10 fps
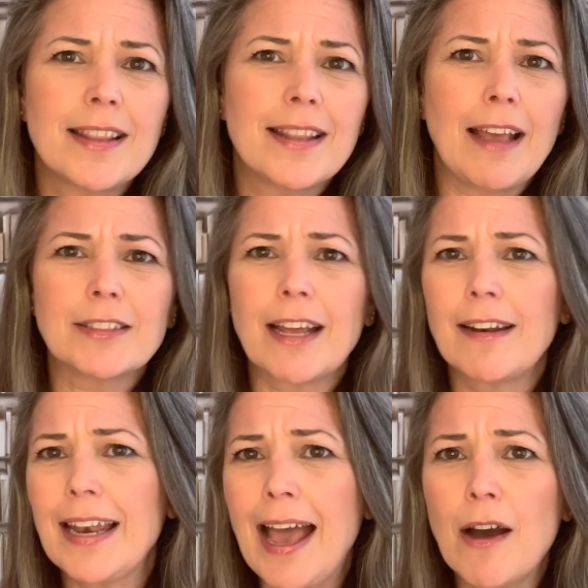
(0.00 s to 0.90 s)
they'll sound
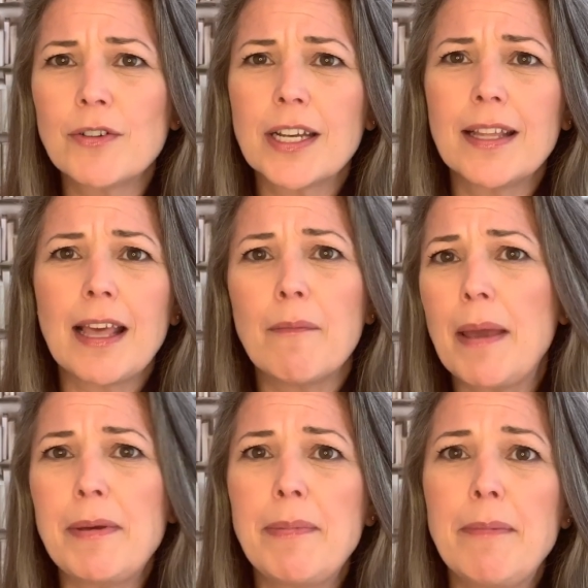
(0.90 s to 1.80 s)
louder, they'll
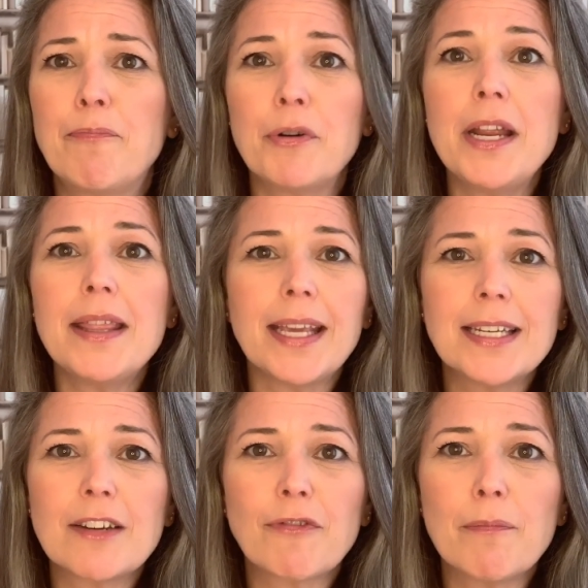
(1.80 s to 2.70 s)
maybe be breathing in
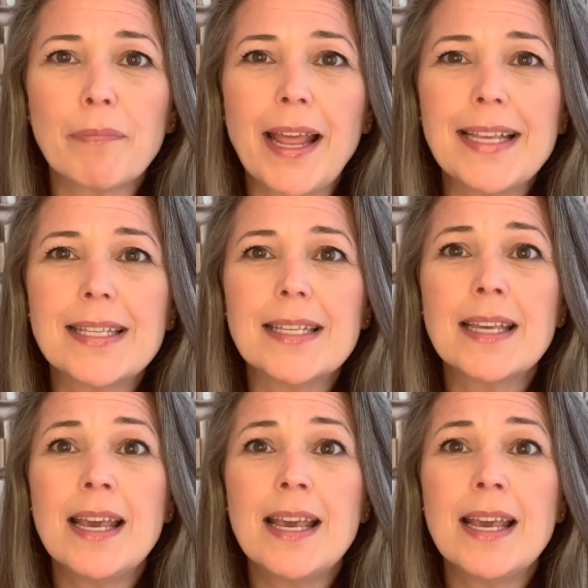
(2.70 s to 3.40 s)
different places.